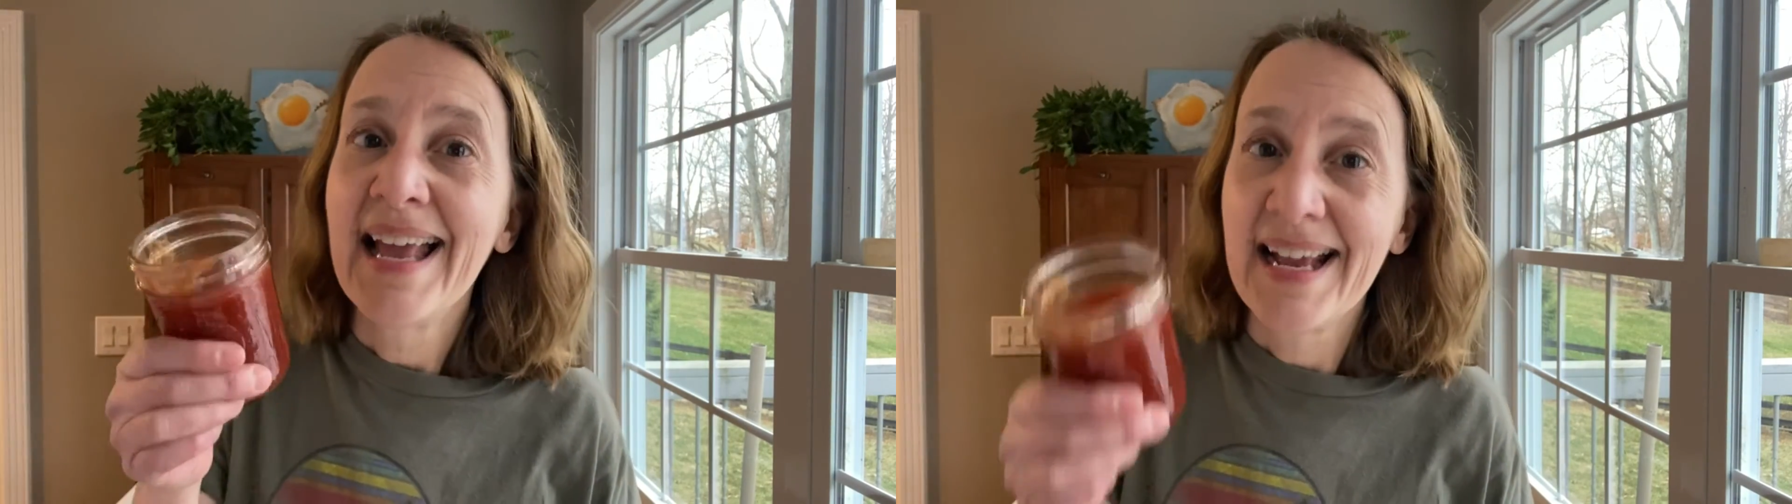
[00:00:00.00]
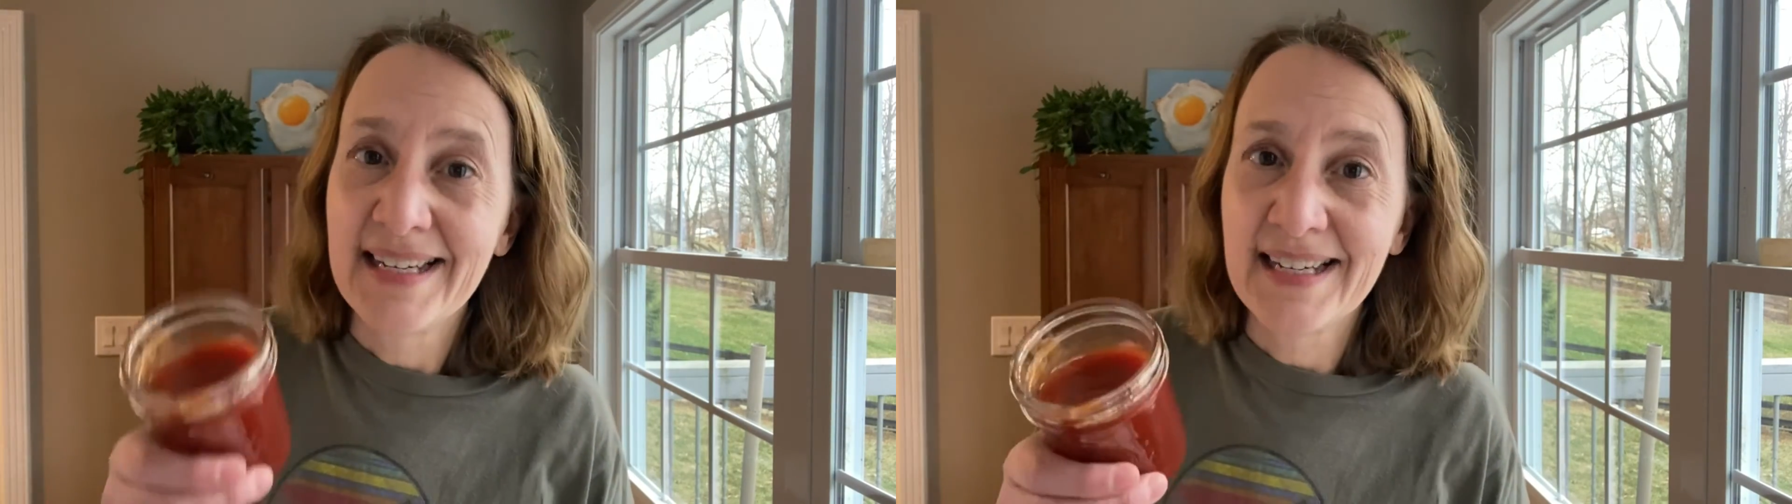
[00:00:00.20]

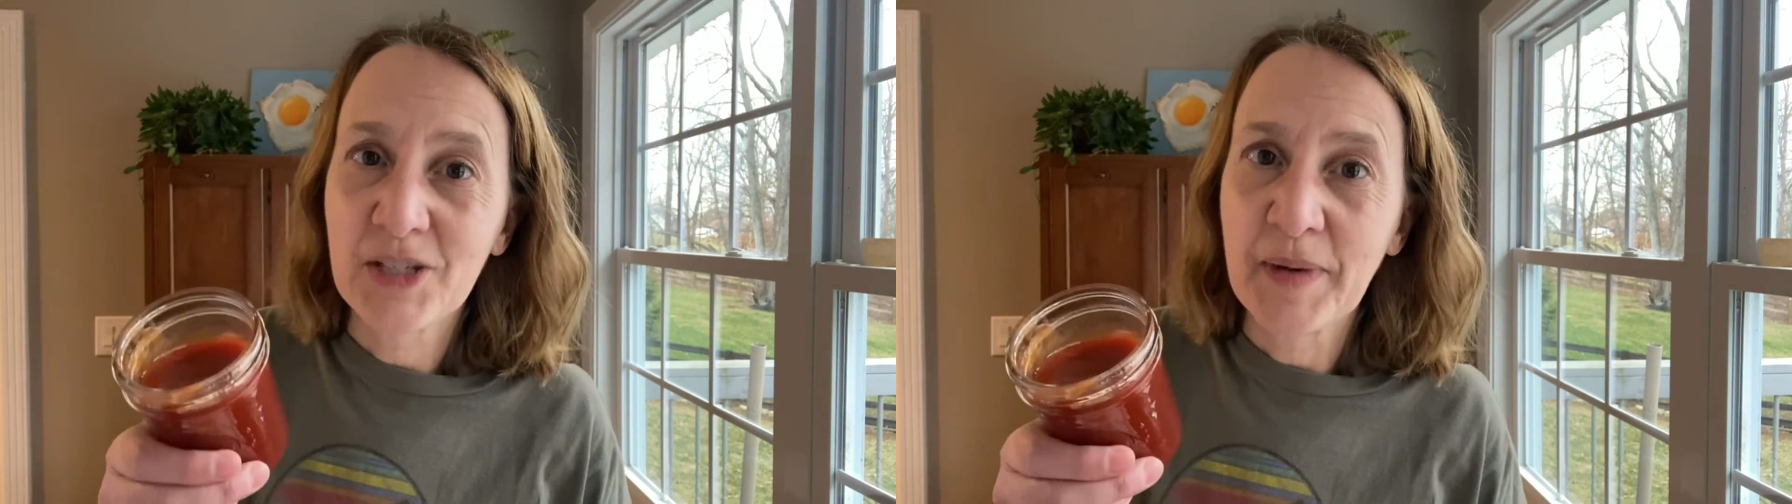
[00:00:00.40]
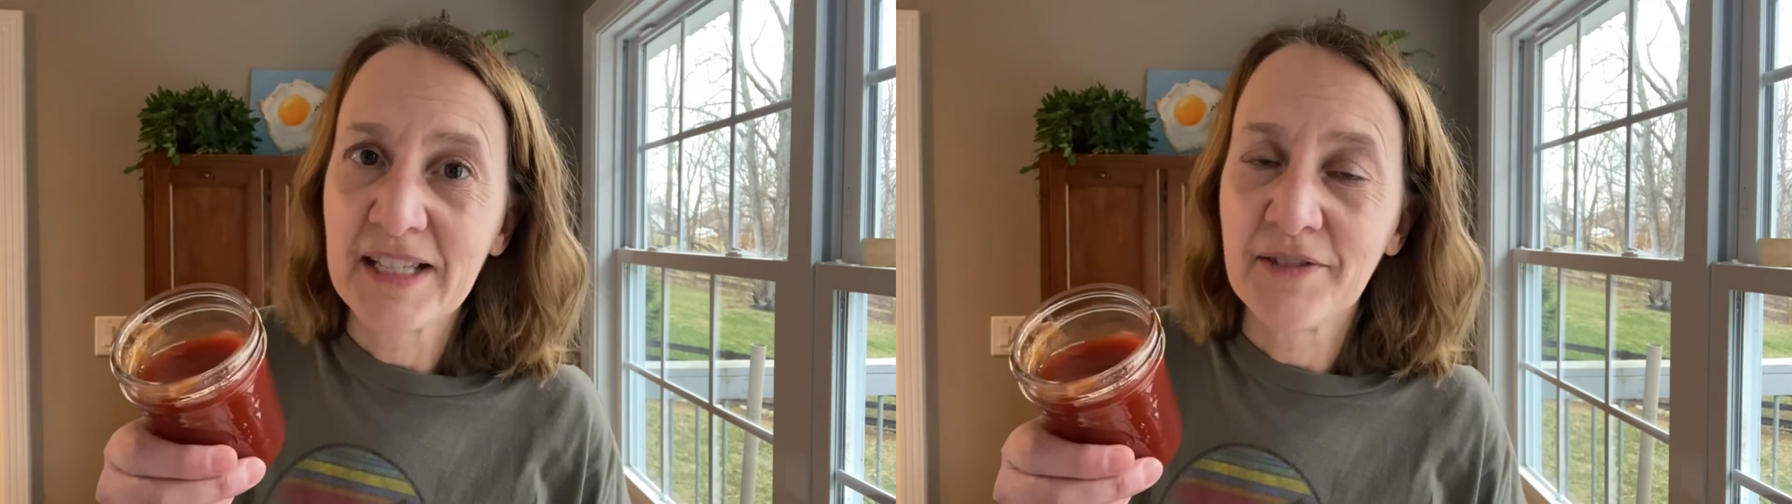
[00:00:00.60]
and
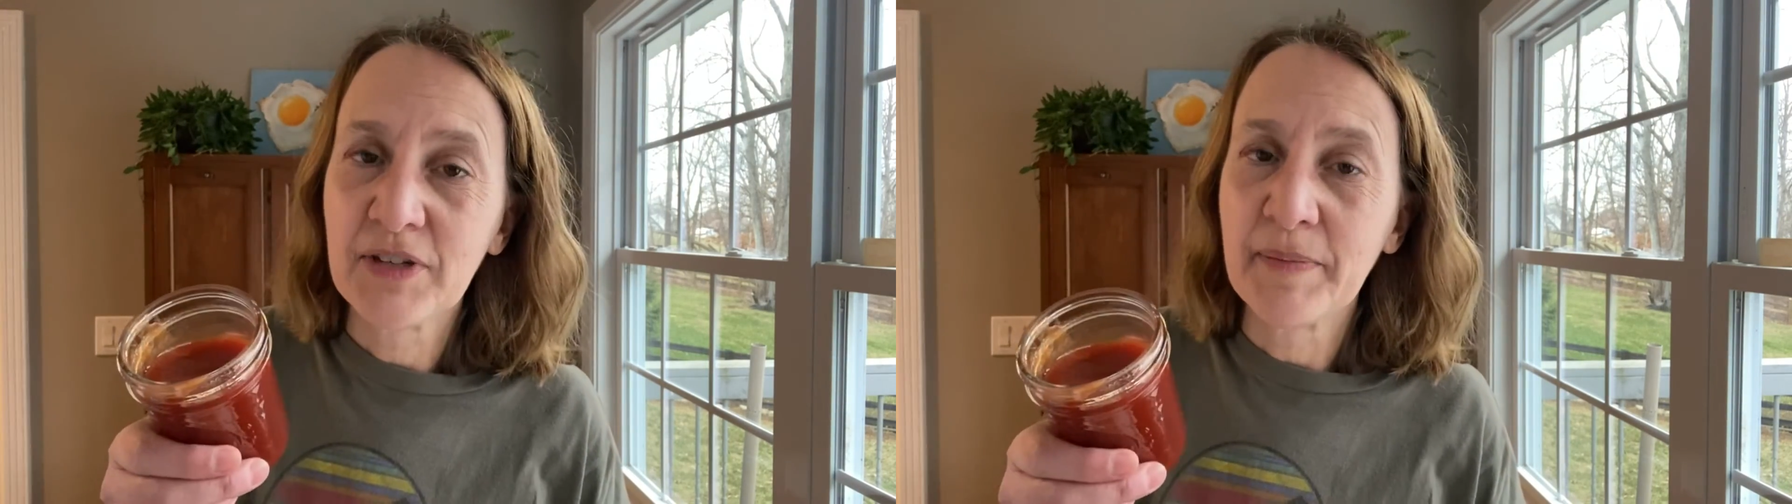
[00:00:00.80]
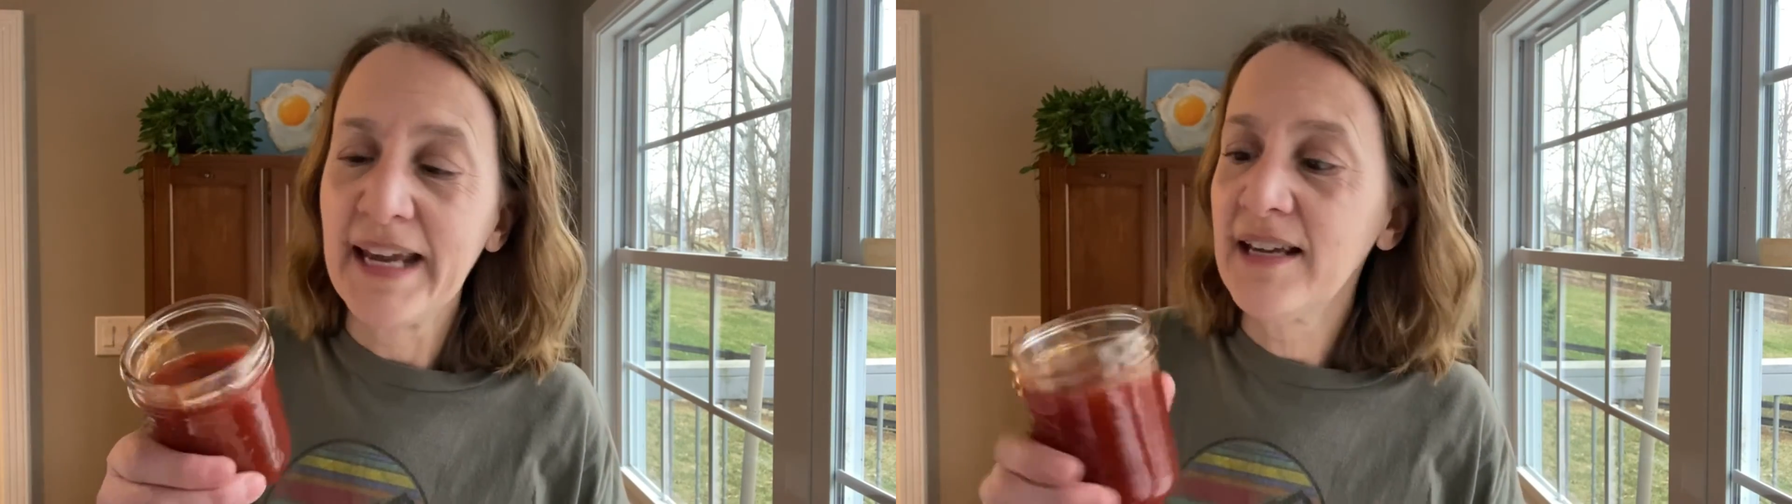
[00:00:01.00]
inexpensive
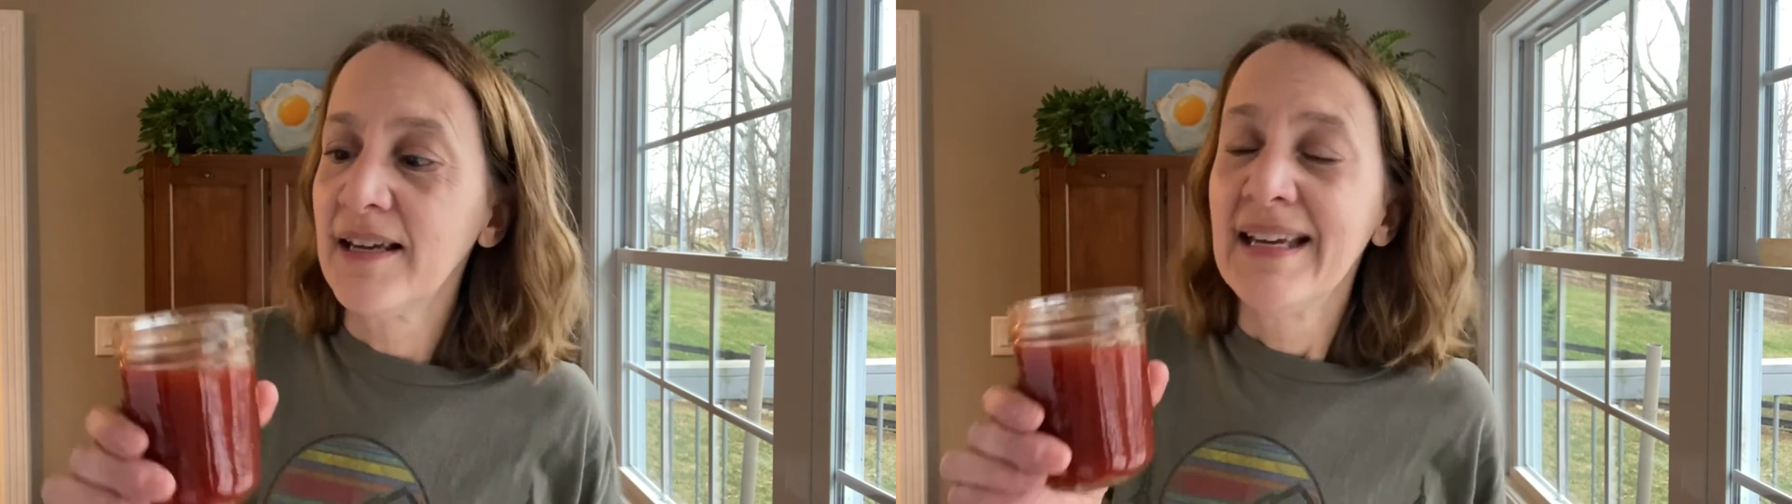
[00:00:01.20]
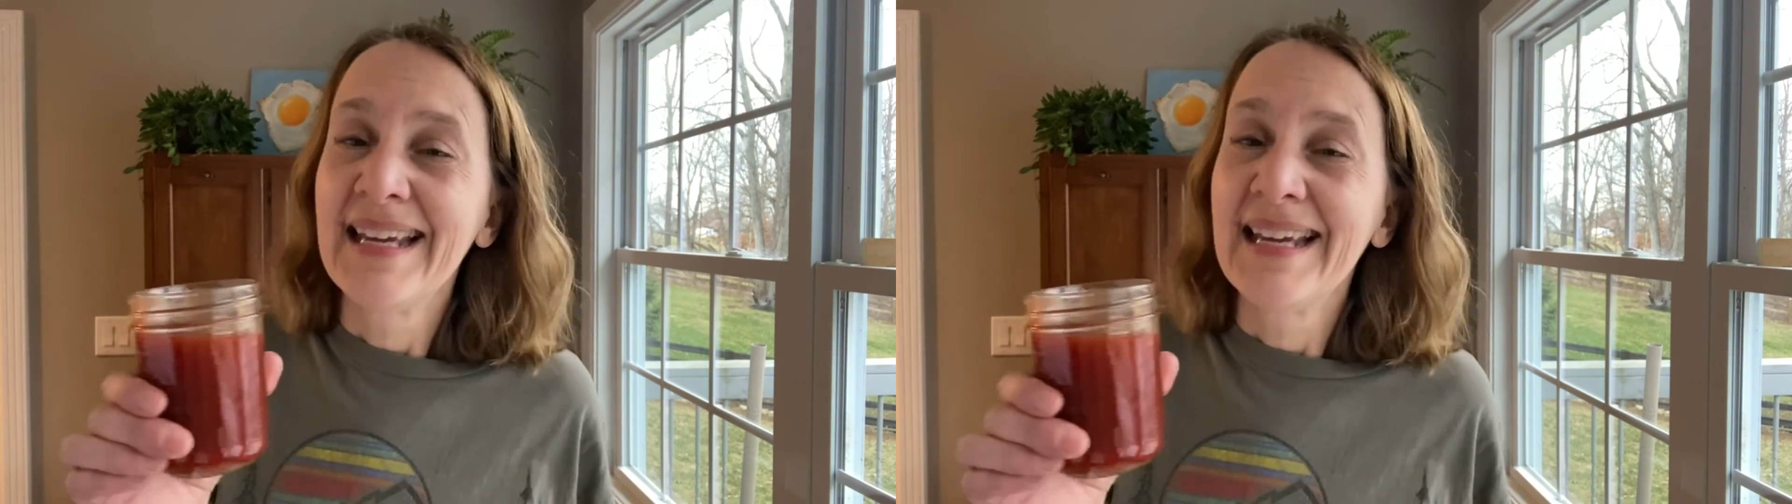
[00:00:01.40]
to make,